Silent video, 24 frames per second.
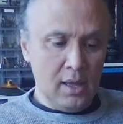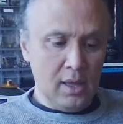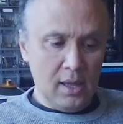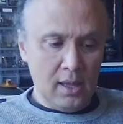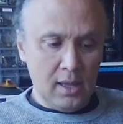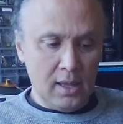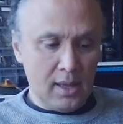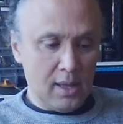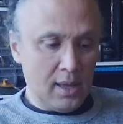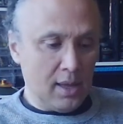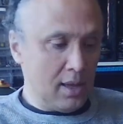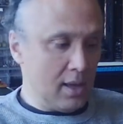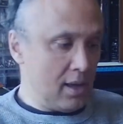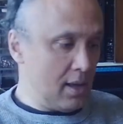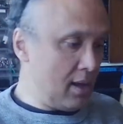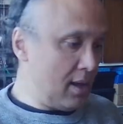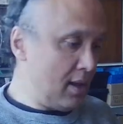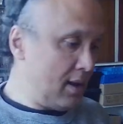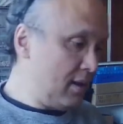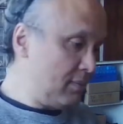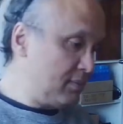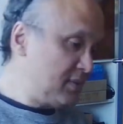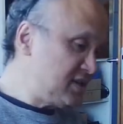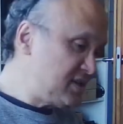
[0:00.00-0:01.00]

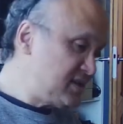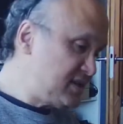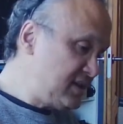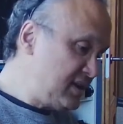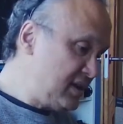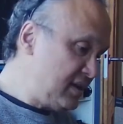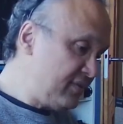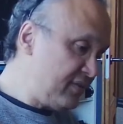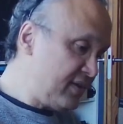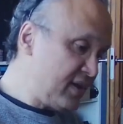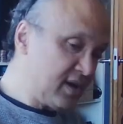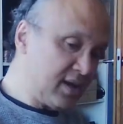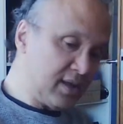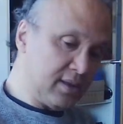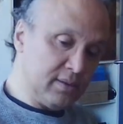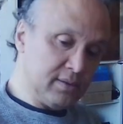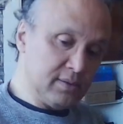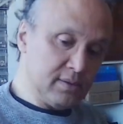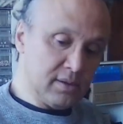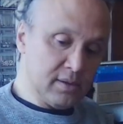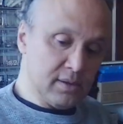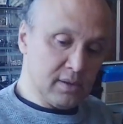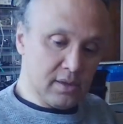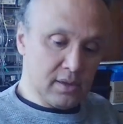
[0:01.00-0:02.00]
Let me see if I can
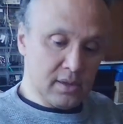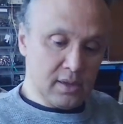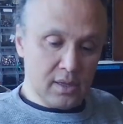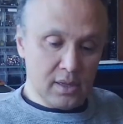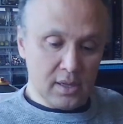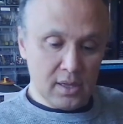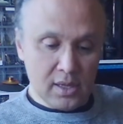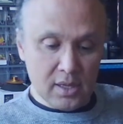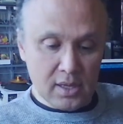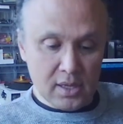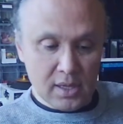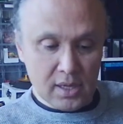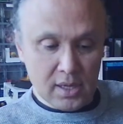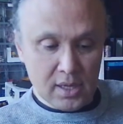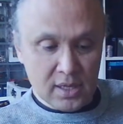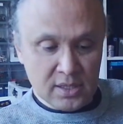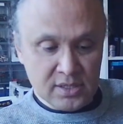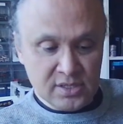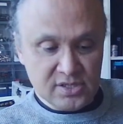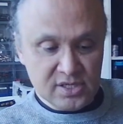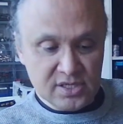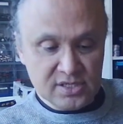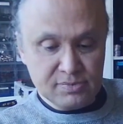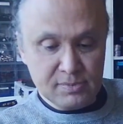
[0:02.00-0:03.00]

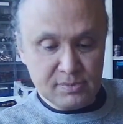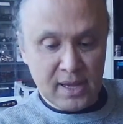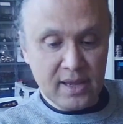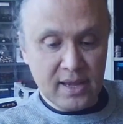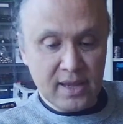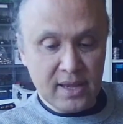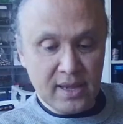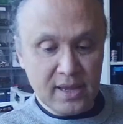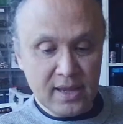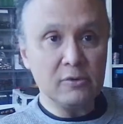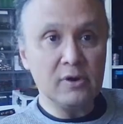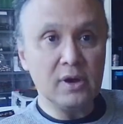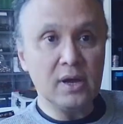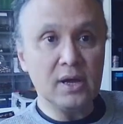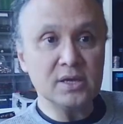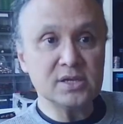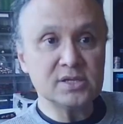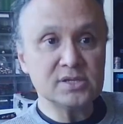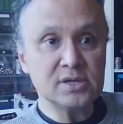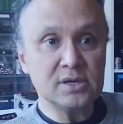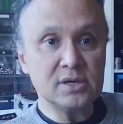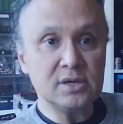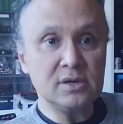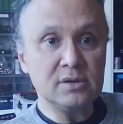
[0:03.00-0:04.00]
adjust my camera
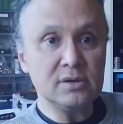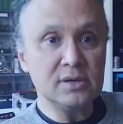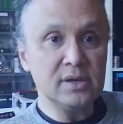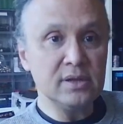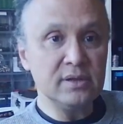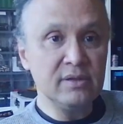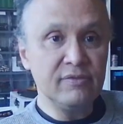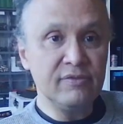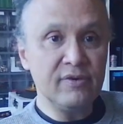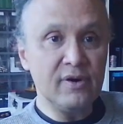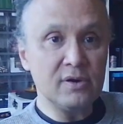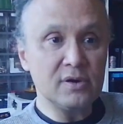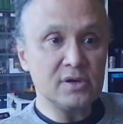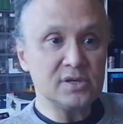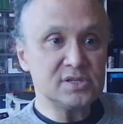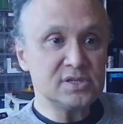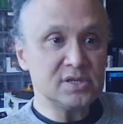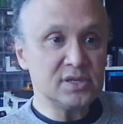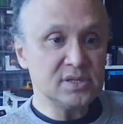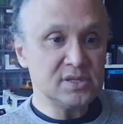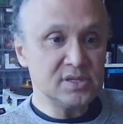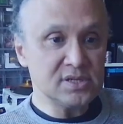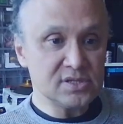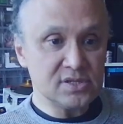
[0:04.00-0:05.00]
so the
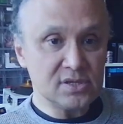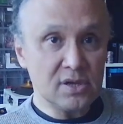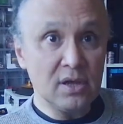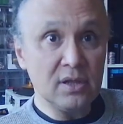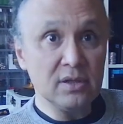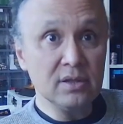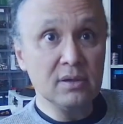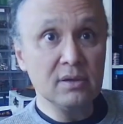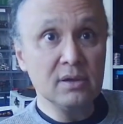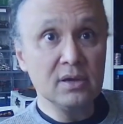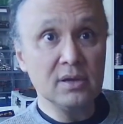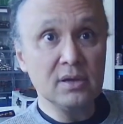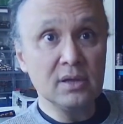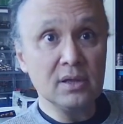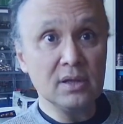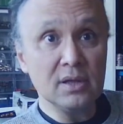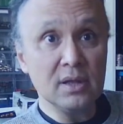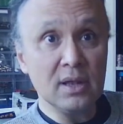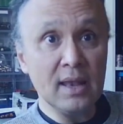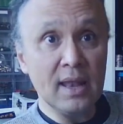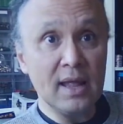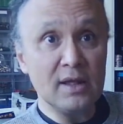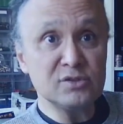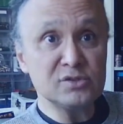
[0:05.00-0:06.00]
focusing is on the
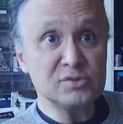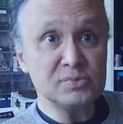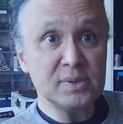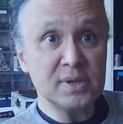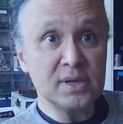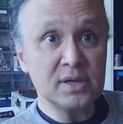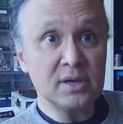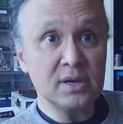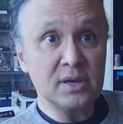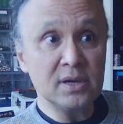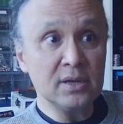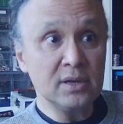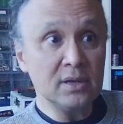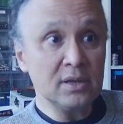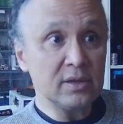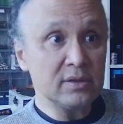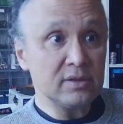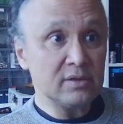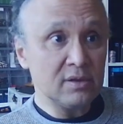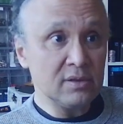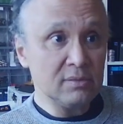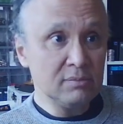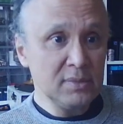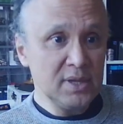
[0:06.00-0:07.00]
loudspeaker and not
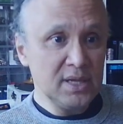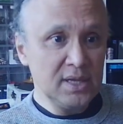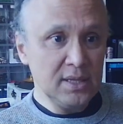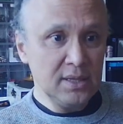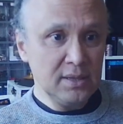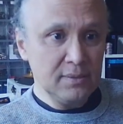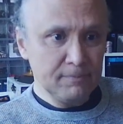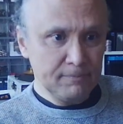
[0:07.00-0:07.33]
on me.